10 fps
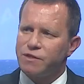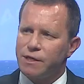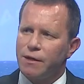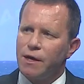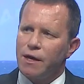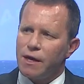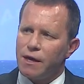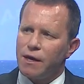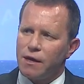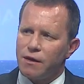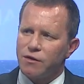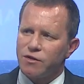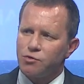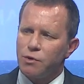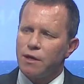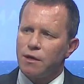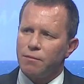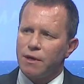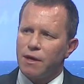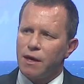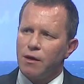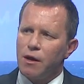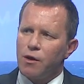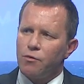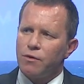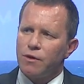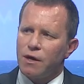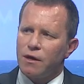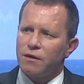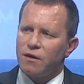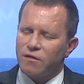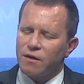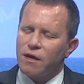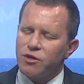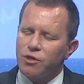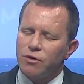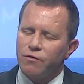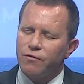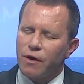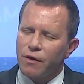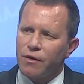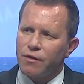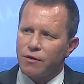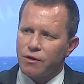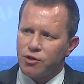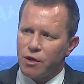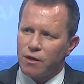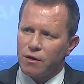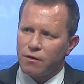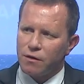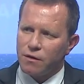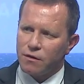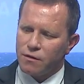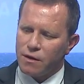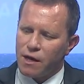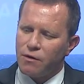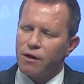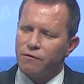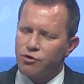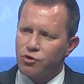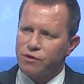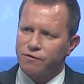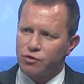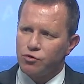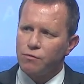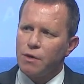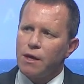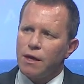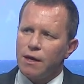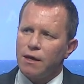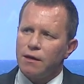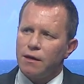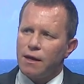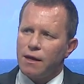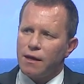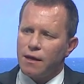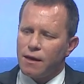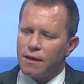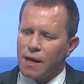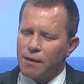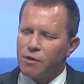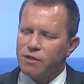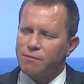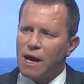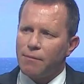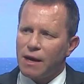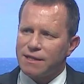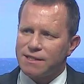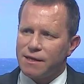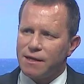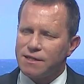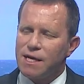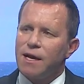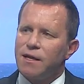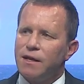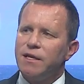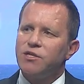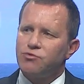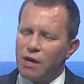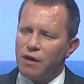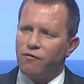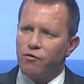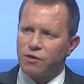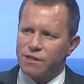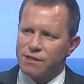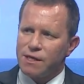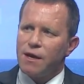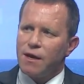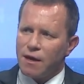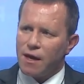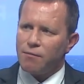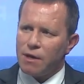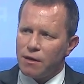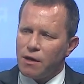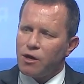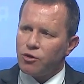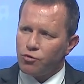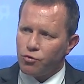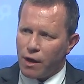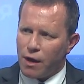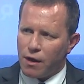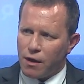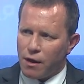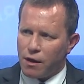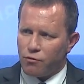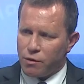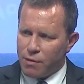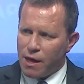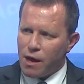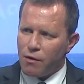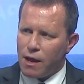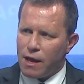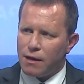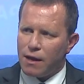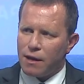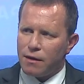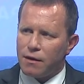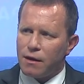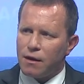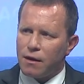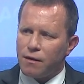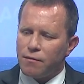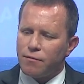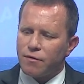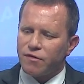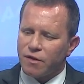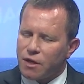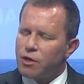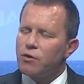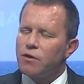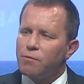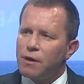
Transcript: seen this week, it began with the desiccation of the area of Joseph's tomb in Nablus by Palestinians. Then Israeli forces came in to repair and secure the